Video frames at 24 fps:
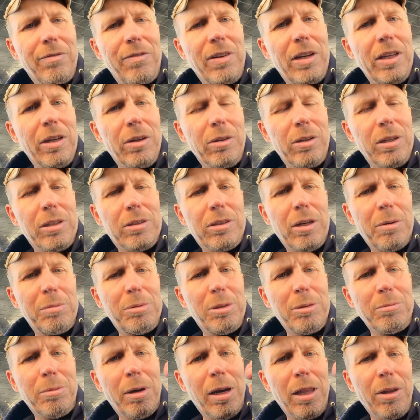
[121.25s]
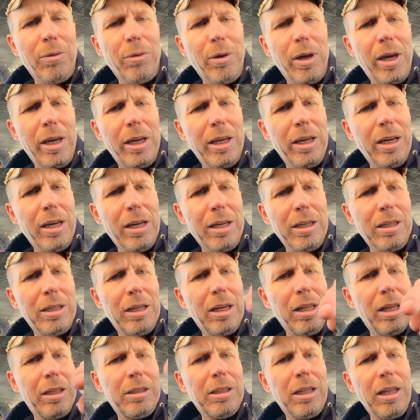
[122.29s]
video description, by the way.
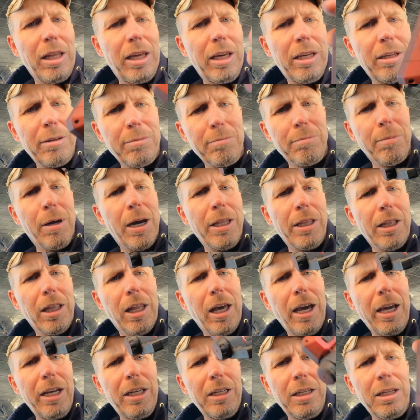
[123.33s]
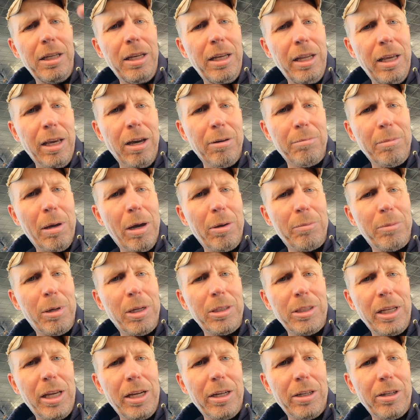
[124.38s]
Click the link, buy the light, help out
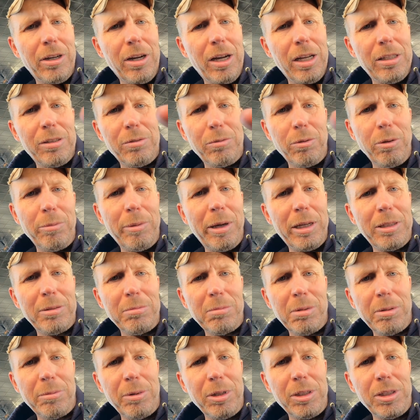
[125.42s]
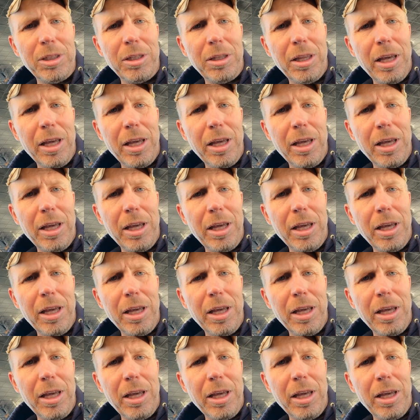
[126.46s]
Montana Garage. We'll make some commission.